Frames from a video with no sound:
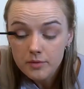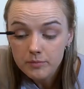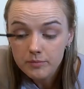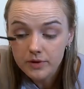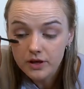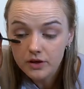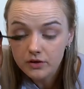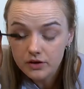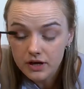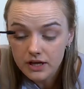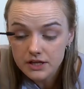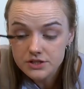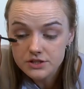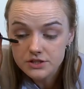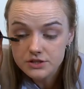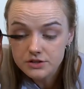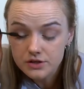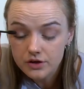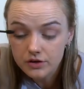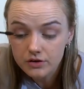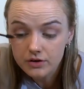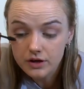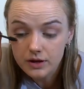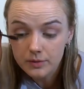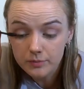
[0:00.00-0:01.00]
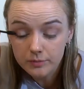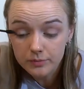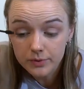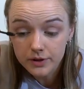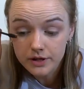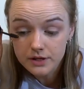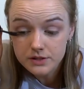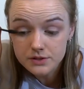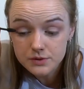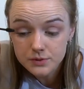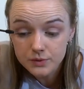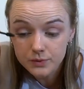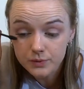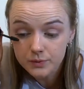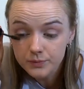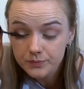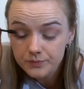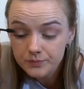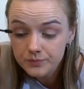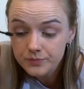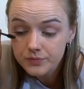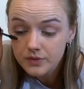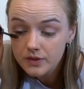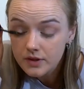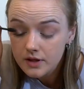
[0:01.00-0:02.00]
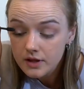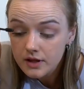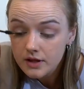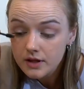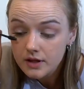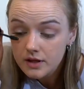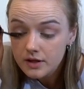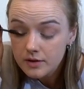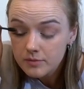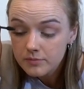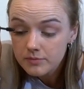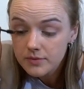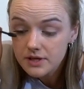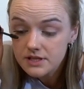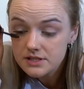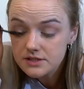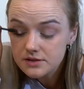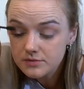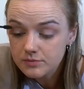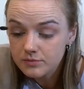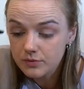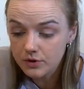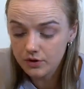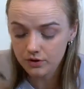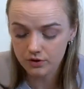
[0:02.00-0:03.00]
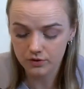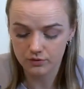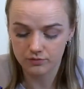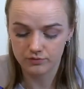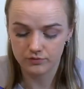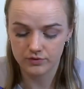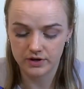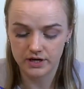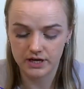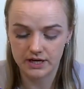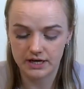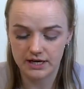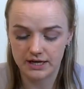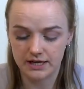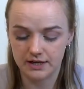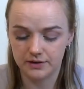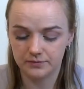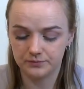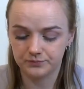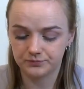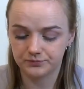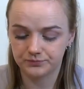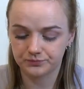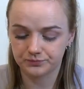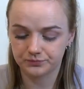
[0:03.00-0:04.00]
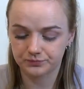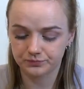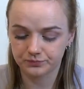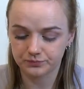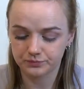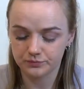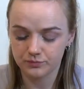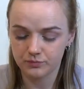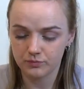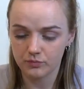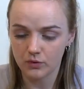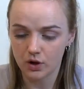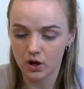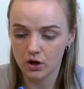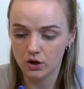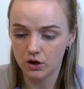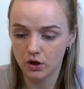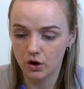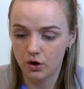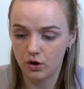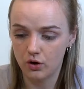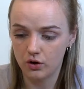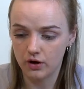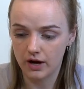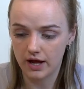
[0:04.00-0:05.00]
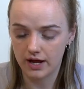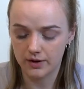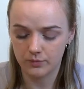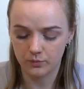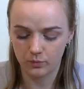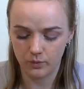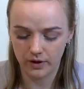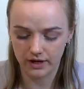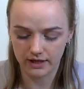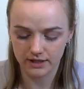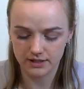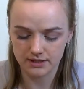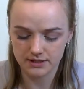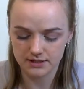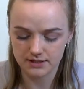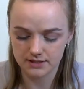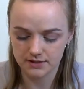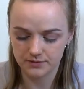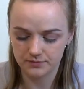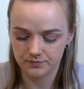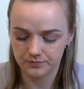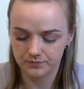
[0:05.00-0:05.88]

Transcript: make your lashes go clumpy at all. It makes them look really long and winged.